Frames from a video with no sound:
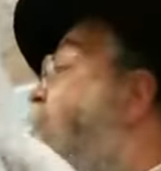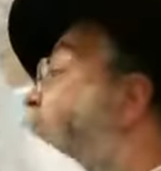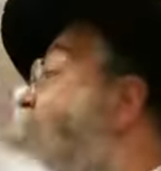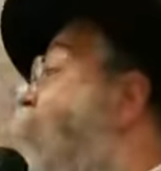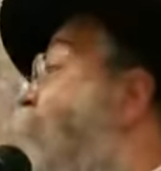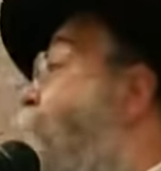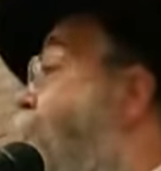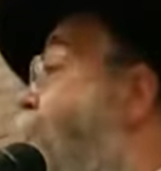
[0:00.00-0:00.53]

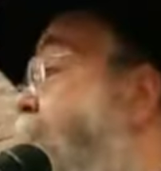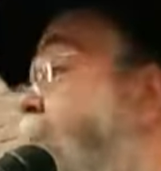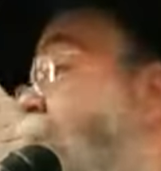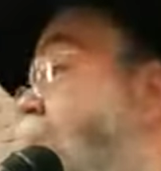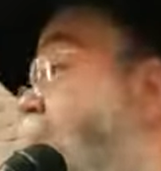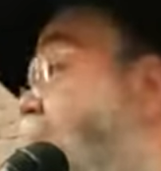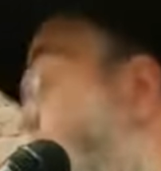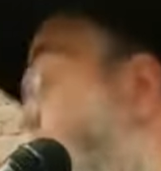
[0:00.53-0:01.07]
So I made a
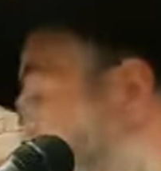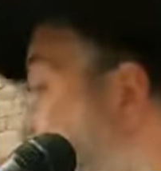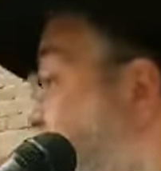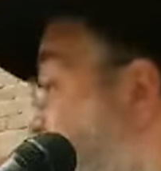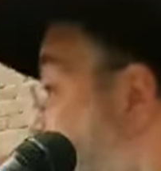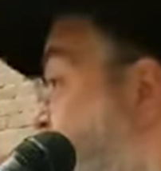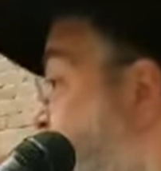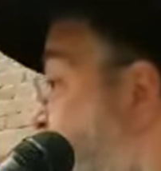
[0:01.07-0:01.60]
copy
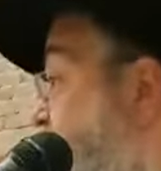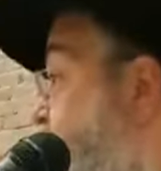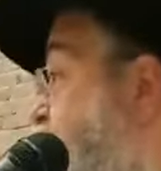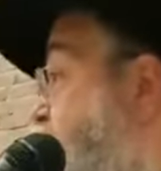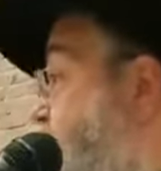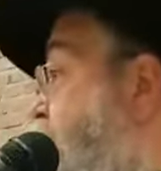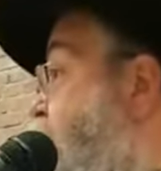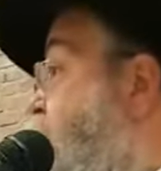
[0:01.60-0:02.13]
it
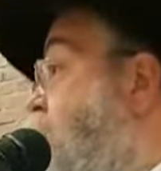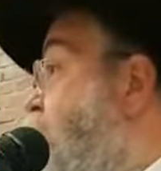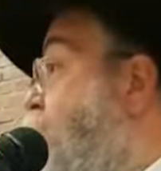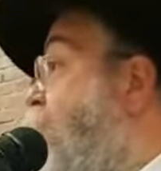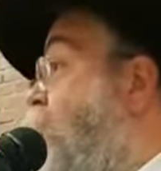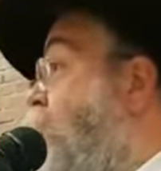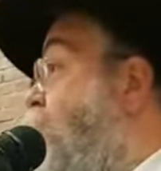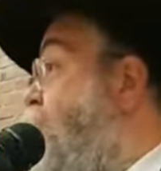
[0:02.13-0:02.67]
bothered me. This
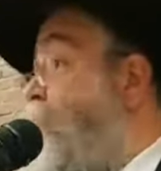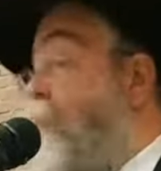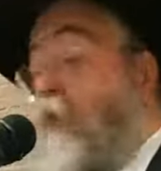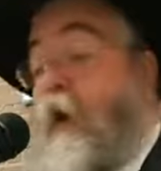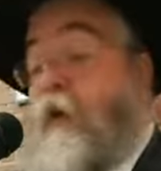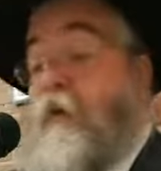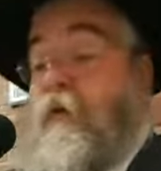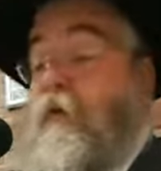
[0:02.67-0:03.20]
question really
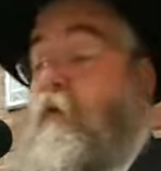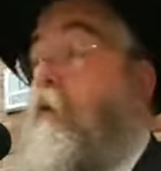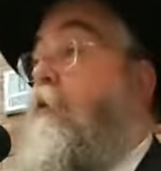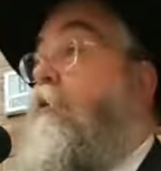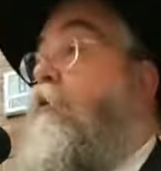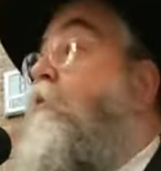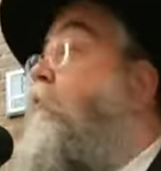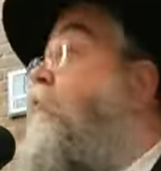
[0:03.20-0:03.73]
bothered me
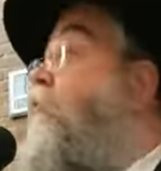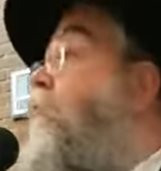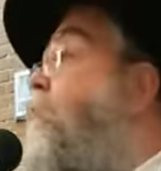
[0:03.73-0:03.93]
a lot.